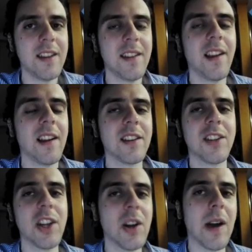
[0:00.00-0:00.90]
designed
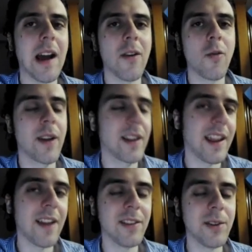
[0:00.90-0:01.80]
to show how
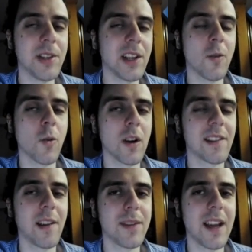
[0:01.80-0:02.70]
quickly evolution can work
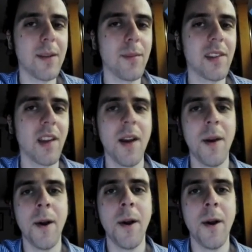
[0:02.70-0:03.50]
sometimes.